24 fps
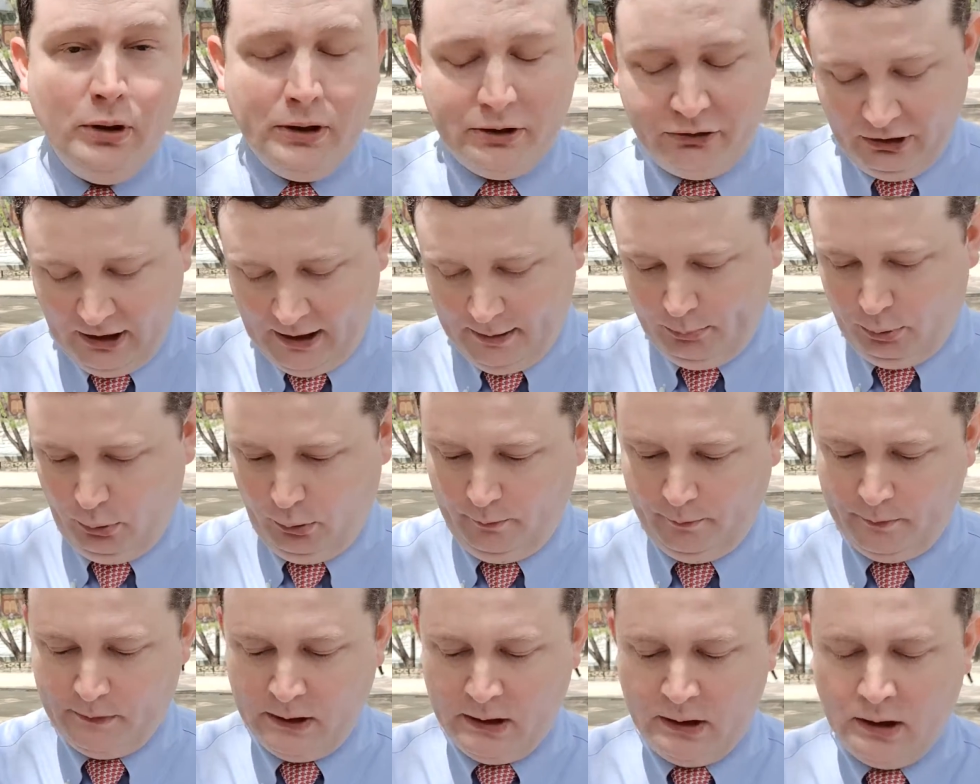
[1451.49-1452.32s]
example.
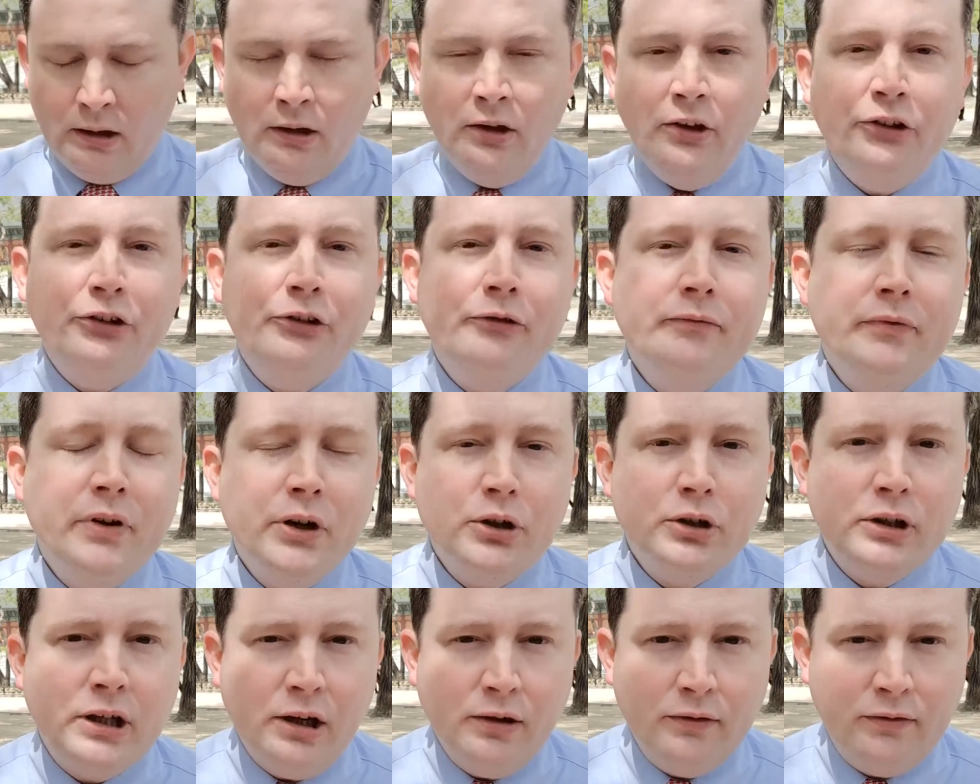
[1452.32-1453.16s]
Listen
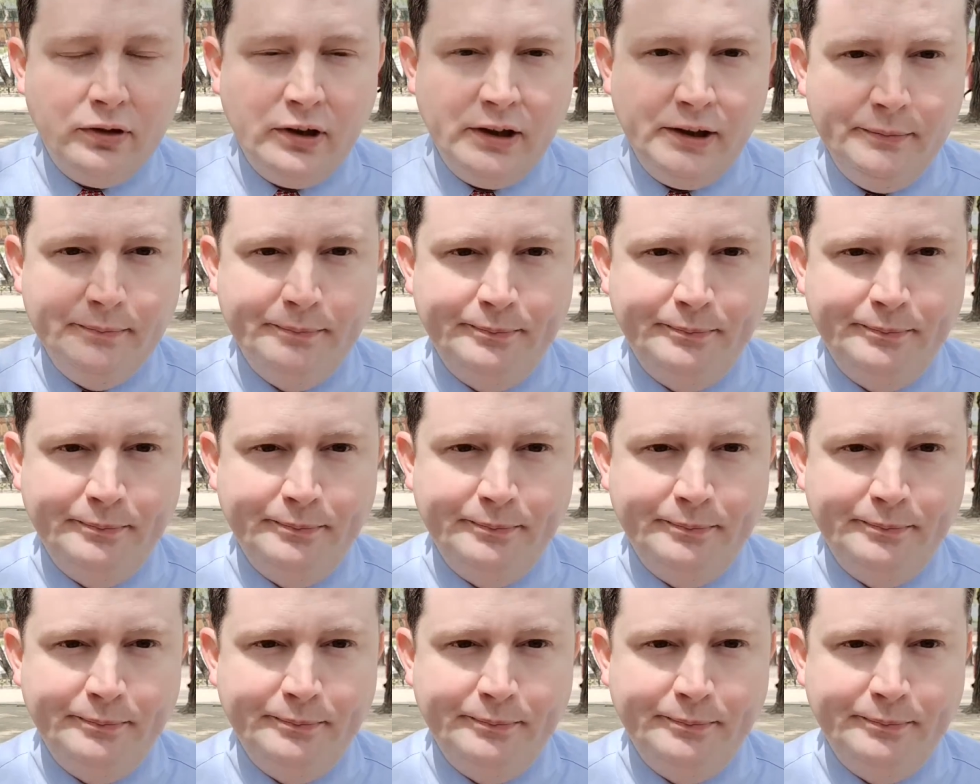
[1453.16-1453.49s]
very carefully.